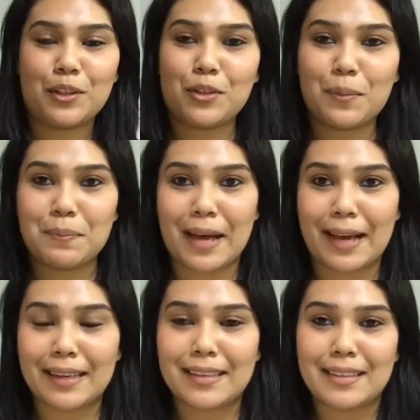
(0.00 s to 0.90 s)
Shop
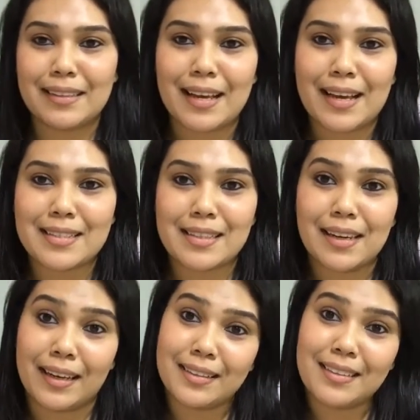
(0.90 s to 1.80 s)
bag. It has
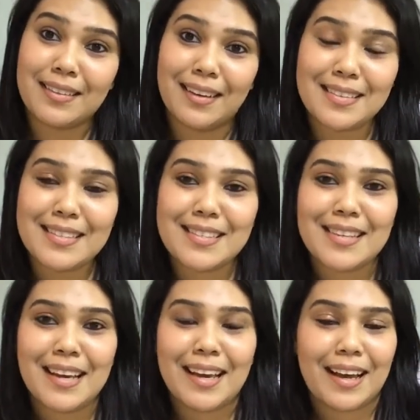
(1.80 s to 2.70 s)
collected dust.
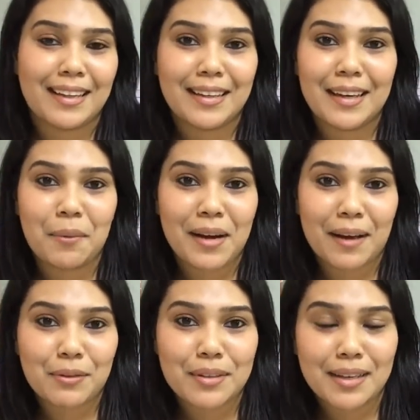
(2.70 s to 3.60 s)
I think I will
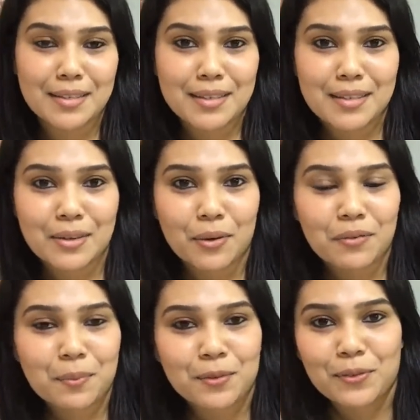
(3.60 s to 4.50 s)
have to dust it off
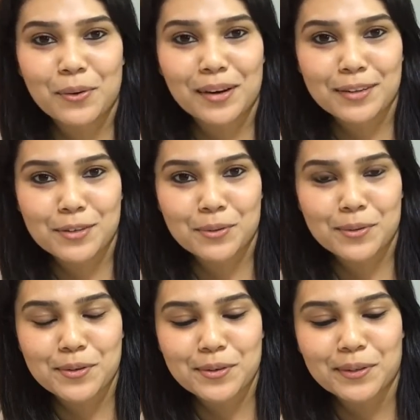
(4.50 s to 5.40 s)
before I
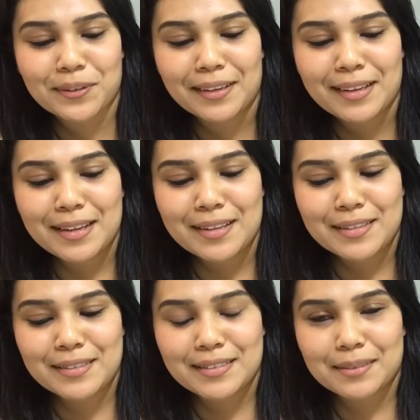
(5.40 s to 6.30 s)
show to you all.
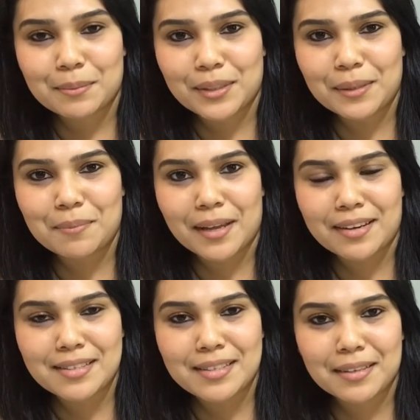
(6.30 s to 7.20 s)
Pretty
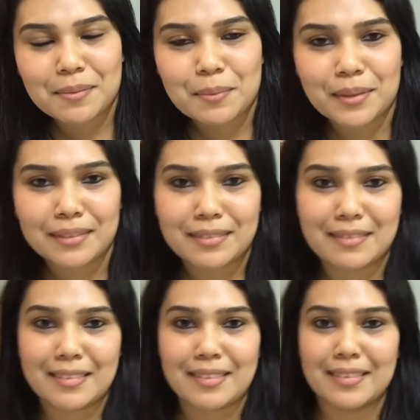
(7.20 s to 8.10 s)
embarrassing, but
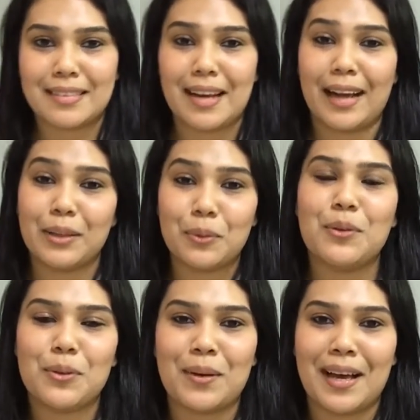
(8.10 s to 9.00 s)
I
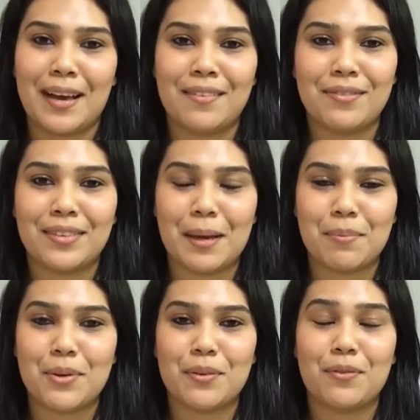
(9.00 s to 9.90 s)
told you I have
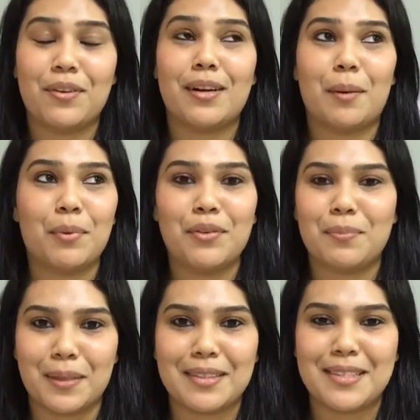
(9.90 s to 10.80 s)
kept it for a couple of
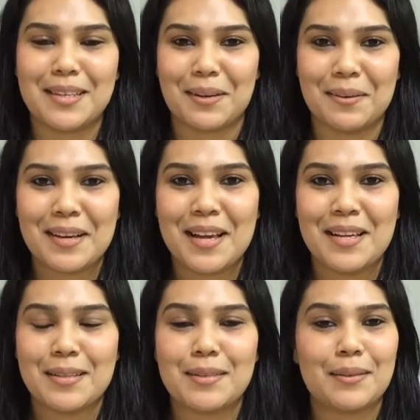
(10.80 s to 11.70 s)
months now.
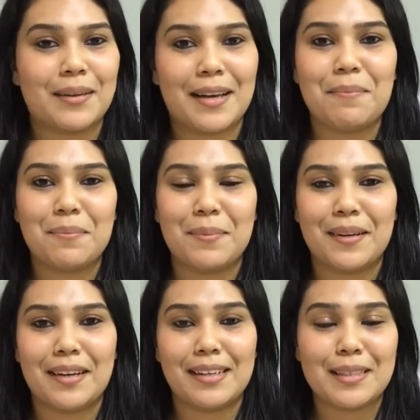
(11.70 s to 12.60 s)
So yep,
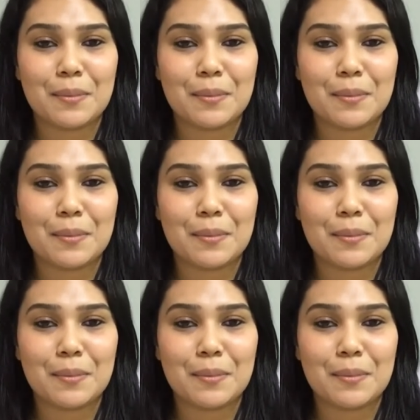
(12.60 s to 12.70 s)
let's